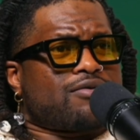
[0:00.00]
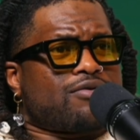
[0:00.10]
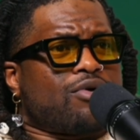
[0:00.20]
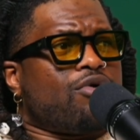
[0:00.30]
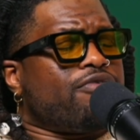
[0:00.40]

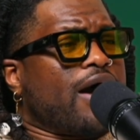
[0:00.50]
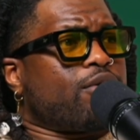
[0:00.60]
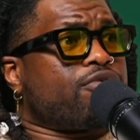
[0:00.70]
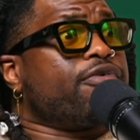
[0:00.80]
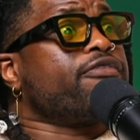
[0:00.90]
go
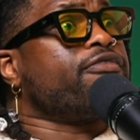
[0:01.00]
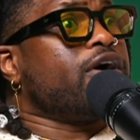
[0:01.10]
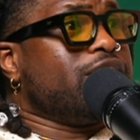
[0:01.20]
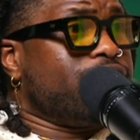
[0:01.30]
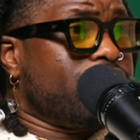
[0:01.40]
viral for
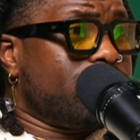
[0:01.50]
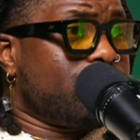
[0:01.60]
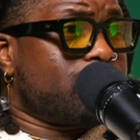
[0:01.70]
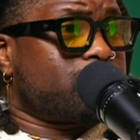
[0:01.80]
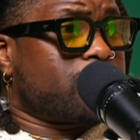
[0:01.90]
funny videos.